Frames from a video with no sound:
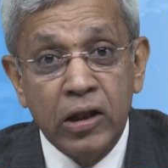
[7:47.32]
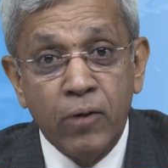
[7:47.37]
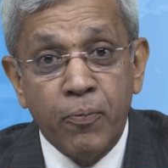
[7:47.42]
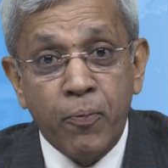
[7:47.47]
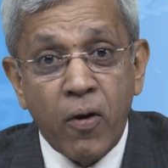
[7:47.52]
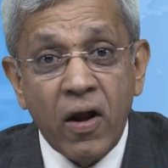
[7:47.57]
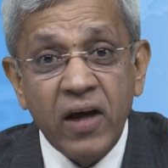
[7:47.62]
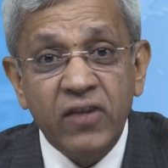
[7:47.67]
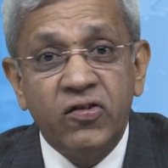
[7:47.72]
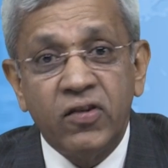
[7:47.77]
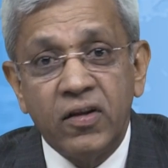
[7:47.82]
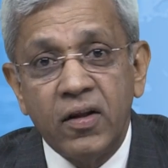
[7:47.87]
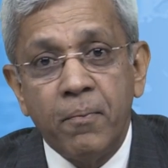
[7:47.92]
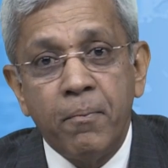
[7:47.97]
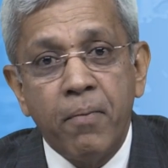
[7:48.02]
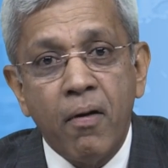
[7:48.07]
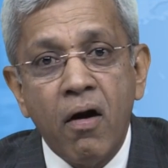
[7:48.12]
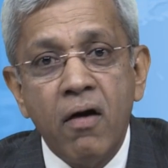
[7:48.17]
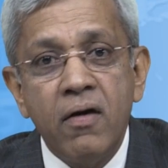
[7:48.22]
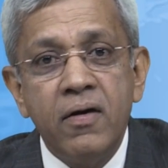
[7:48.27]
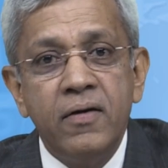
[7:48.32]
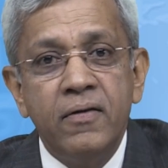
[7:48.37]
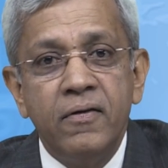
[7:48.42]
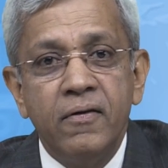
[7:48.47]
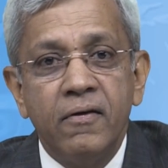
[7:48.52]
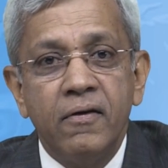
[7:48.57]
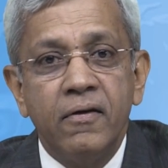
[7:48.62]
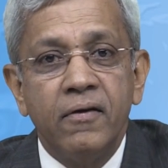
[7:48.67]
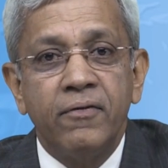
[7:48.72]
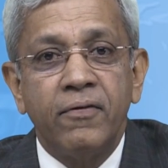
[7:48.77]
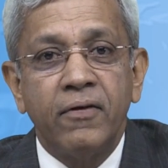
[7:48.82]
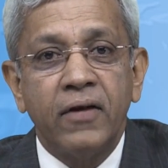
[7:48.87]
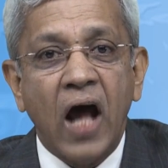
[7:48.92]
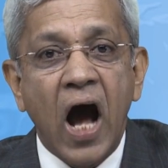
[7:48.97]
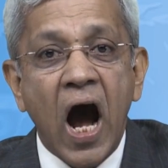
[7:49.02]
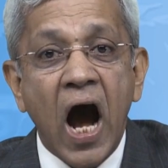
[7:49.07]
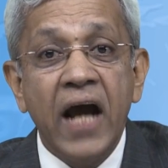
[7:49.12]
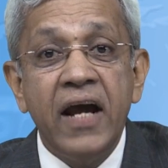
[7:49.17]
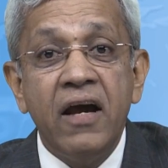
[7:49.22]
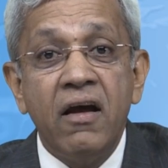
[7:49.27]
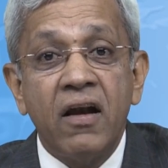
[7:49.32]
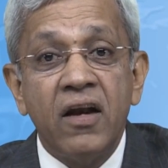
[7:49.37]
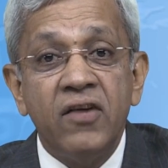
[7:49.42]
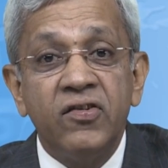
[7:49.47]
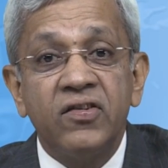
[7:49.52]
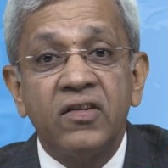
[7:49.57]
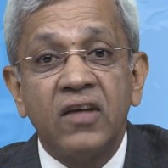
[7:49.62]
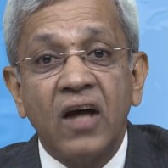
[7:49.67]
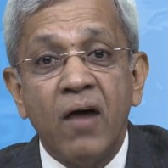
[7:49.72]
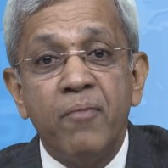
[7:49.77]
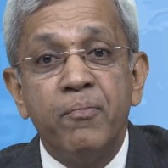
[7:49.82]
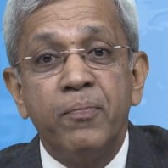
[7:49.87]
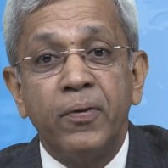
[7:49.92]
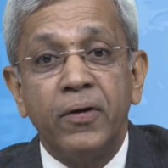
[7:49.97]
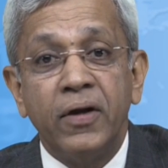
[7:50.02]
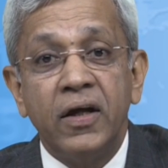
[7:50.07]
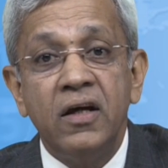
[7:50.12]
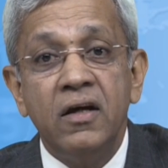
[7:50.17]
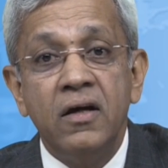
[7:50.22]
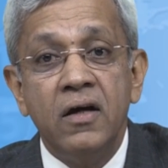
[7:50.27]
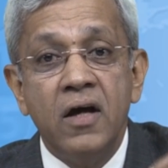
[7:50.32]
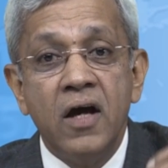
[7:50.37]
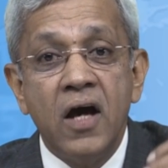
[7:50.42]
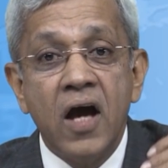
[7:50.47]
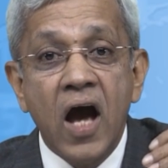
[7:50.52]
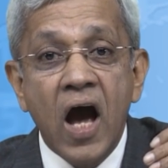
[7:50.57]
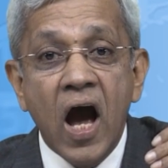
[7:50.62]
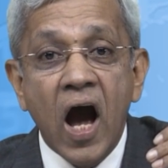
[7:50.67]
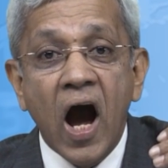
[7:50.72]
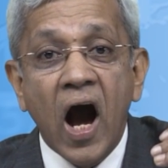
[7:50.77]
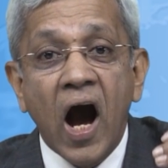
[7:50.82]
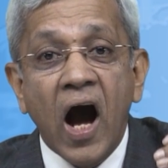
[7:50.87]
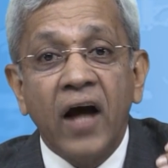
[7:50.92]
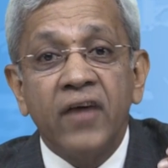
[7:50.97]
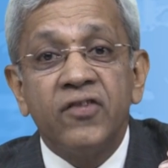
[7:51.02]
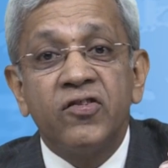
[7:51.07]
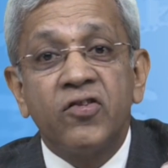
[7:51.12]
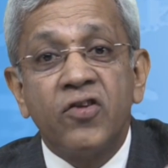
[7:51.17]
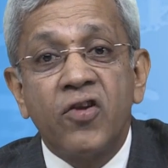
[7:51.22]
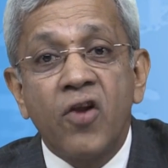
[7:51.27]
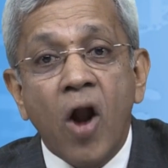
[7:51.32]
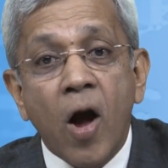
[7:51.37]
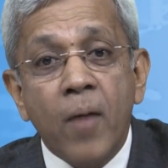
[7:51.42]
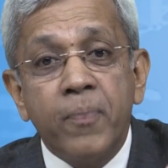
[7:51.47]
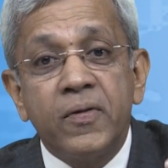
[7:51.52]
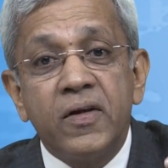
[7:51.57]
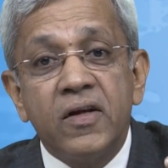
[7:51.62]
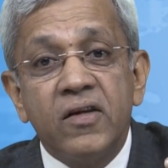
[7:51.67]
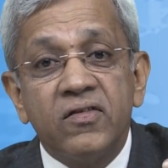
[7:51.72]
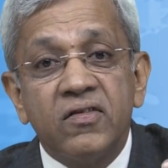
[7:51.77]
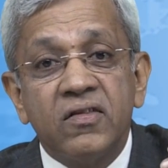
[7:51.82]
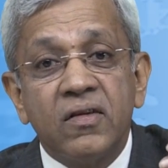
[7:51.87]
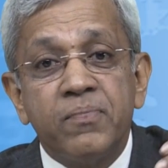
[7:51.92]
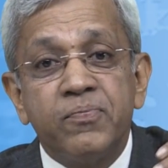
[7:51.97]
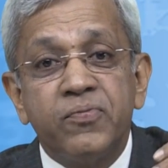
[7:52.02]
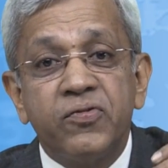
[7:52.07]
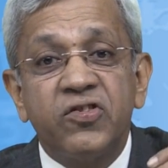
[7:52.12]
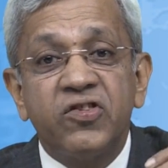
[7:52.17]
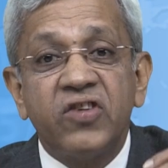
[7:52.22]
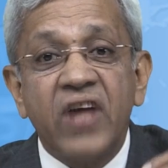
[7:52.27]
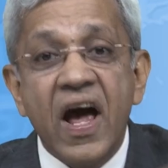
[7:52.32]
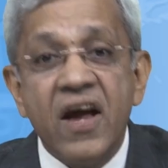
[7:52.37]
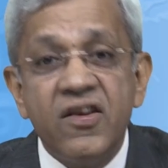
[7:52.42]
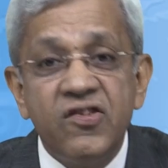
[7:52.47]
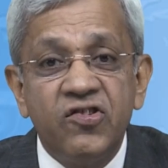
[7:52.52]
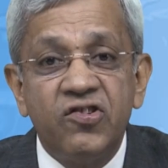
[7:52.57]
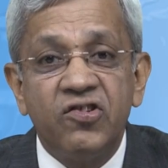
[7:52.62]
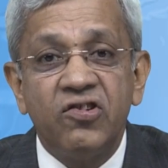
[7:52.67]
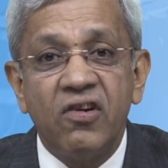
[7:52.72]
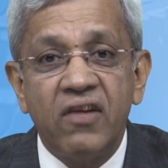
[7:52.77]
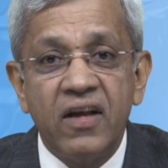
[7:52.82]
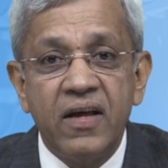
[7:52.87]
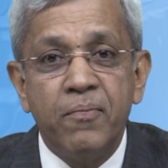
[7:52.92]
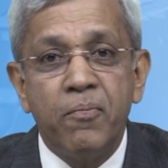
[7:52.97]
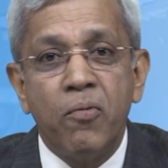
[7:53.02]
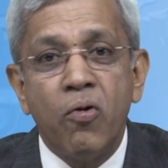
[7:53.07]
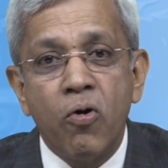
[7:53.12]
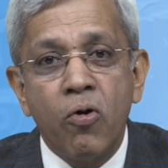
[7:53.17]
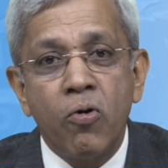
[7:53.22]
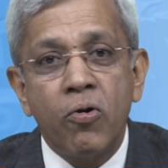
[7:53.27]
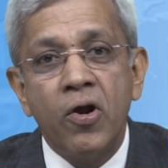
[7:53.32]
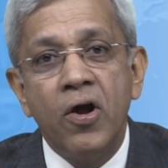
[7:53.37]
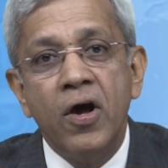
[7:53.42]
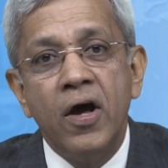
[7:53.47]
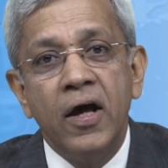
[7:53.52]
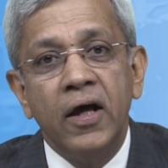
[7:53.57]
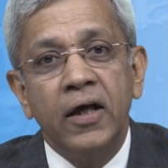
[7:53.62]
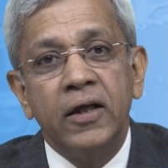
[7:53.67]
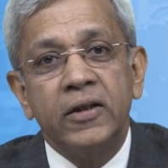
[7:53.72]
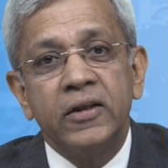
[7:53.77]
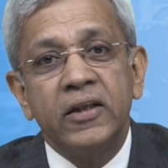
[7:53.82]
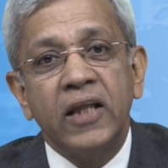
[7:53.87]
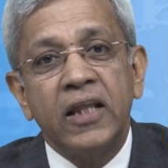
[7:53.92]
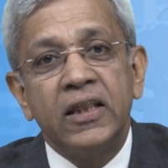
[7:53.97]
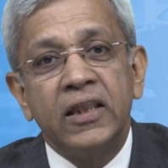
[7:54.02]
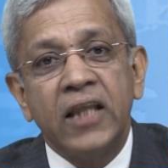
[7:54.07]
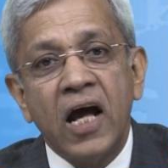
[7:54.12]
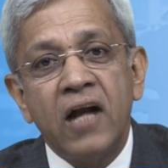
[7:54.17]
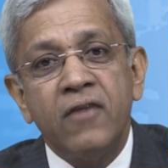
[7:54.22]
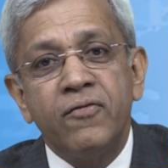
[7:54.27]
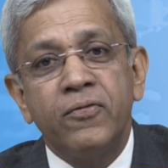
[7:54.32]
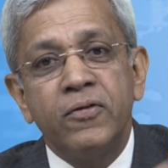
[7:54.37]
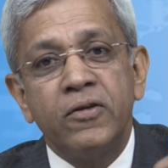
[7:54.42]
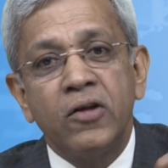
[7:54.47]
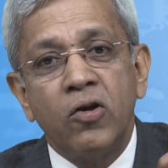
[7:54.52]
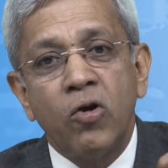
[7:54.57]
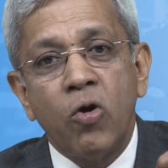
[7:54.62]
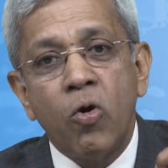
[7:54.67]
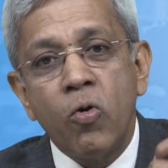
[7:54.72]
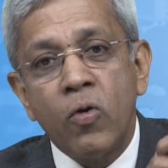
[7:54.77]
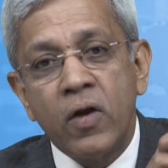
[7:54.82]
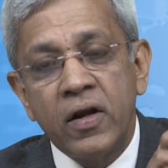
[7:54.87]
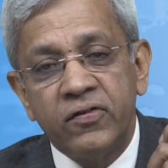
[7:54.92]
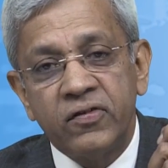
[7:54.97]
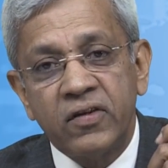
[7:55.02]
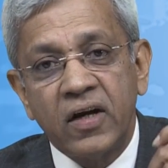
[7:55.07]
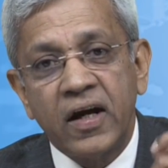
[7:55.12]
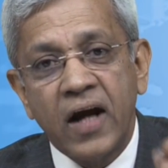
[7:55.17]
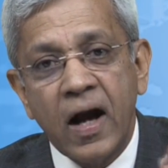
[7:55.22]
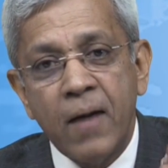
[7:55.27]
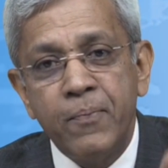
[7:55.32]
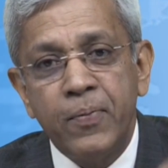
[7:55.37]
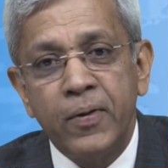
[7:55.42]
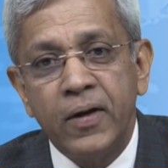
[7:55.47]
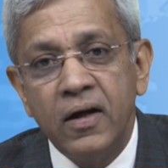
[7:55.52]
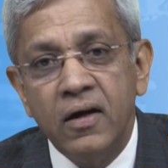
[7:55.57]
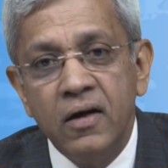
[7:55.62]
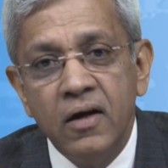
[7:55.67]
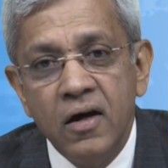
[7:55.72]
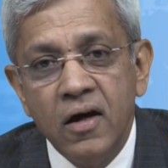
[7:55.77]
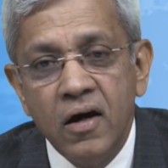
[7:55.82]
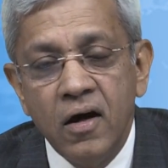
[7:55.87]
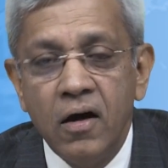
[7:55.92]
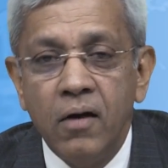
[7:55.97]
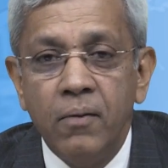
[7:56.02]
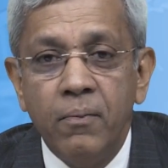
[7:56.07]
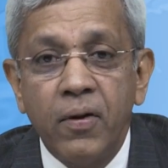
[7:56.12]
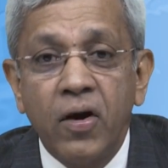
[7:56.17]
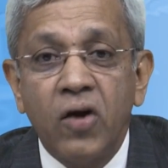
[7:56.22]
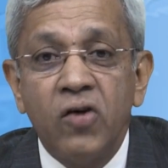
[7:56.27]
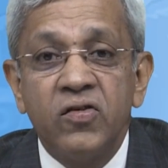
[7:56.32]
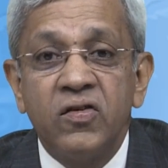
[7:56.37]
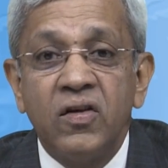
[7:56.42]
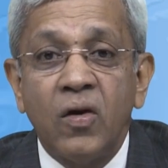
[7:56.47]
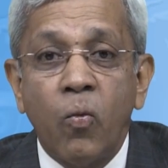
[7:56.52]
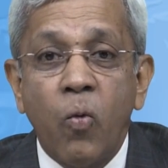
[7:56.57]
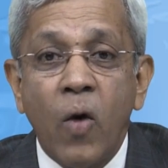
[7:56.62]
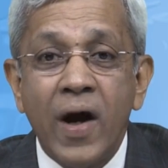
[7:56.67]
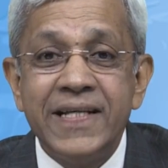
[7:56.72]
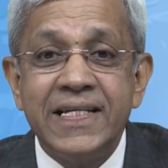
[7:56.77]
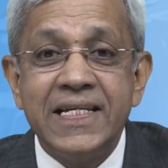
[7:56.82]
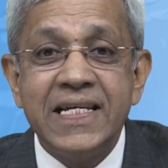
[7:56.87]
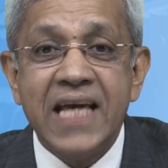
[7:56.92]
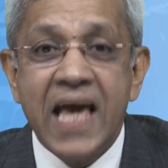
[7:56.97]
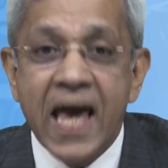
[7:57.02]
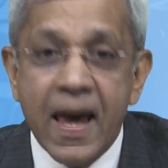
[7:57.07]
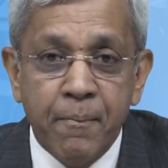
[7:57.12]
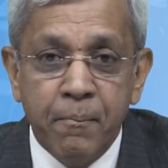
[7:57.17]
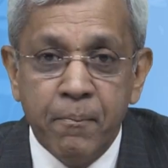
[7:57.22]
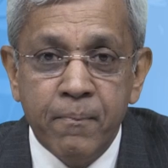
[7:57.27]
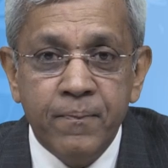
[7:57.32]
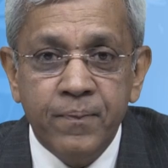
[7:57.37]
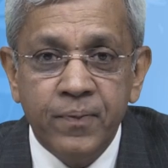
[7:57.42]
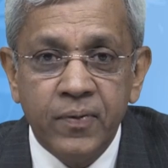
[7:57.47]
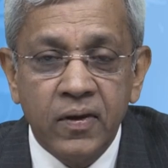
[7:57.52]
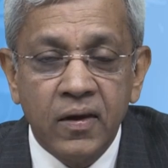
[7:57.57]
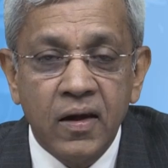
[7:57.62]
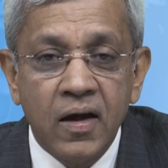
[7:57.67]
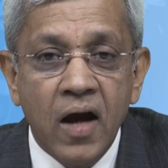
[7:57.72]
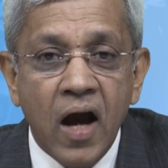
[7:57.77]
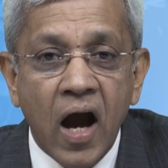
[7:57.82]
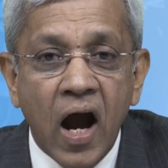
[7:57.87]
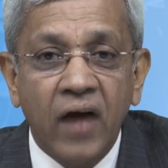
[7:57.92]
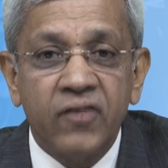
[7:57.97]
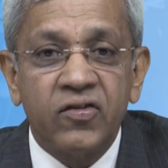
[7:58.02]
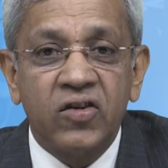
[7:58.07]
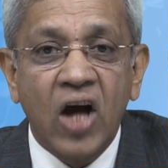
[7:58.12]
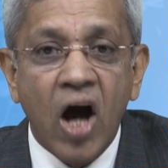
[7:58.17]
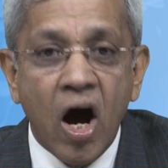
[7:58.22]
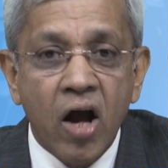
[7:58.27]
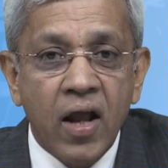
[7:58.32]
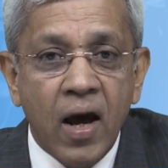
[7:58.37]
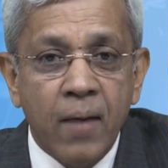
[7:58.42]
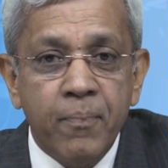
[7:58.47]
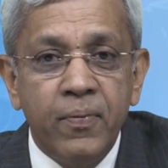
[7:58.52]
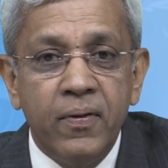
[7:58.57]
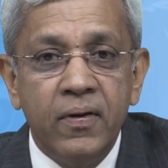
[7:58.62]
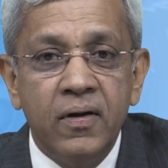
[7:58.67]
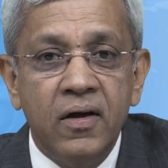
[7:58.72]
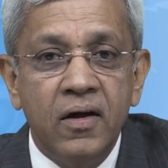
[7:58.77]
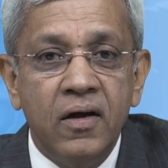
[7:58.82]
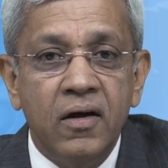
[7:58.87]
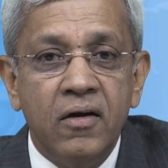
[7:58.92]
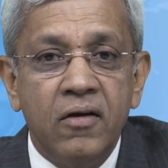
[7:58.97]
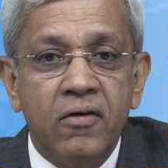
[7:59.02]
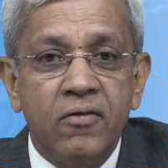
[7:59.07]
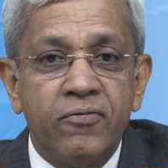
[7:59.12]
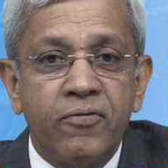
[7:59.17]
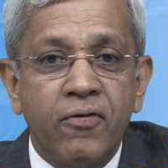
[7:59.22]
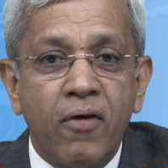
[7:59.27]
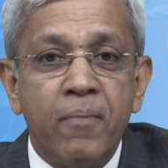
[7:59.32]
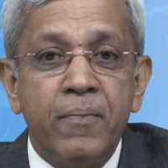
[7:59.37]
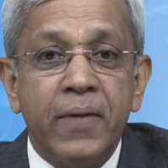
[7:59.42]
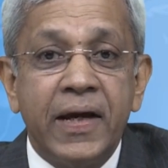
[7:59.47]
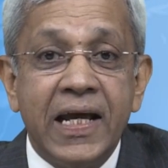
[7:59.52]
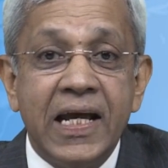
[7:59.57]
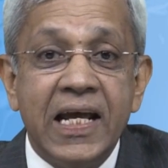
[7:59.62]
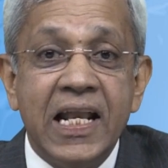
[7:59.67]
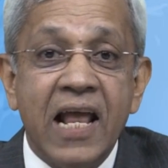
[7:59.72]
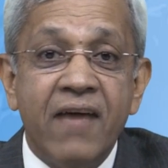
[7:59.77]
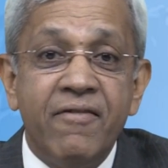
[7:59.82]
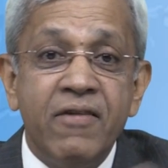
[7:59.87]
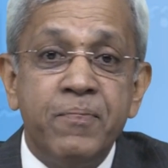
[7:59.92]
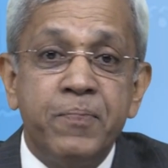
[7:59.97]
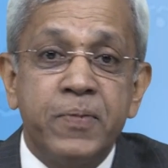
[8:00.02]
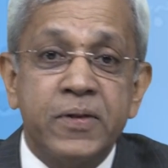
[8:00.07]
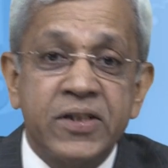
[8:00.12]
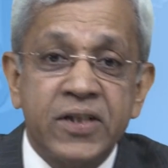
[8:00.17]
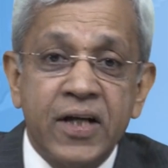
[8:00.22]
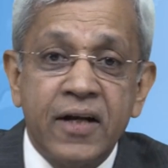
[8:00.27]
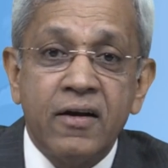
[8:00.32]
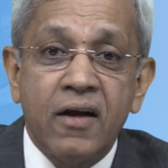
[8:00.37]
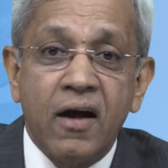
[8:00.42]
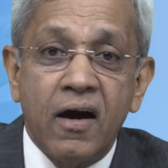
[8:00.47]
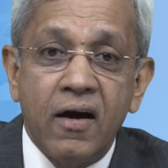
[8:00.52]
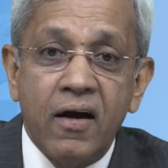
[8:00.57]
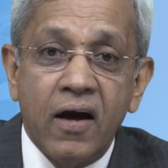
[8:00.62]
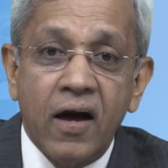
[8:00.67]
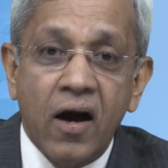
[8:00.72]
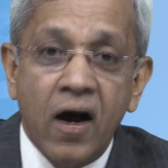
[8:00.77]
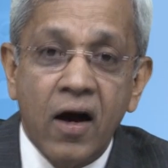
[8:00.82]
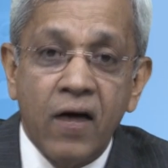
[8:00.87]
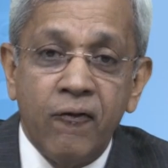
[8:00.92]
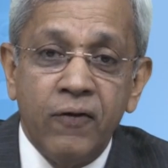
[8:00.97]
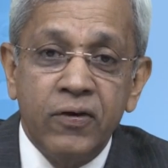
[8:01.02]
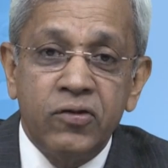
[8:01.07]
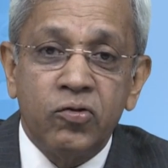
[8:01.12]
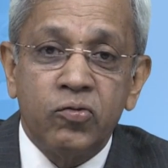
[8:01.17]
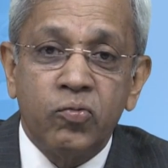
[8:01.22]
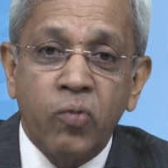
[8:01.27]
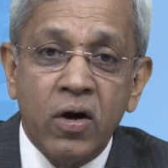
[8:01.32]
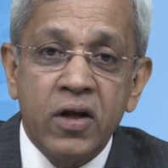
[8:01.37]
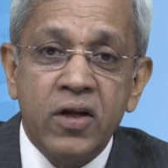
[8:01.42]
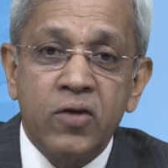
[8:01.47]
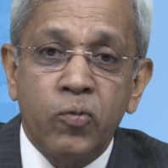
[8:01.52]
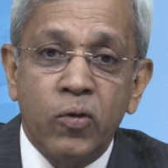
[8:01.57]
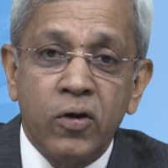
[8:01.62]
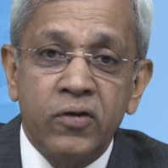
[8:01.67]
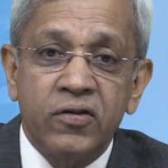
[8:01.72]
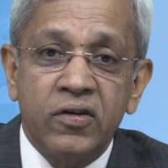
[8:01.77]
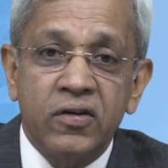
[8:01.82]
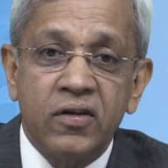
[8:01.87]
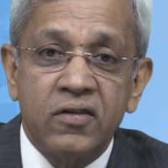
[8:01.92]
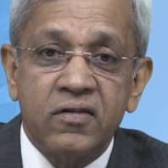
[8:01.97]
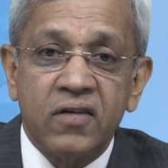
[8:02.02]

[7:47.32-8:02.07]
the price of the bond for the high risk company has dropped substantially more than that for the low risk company, because the YTM has gone up from 11%, which is what it was at the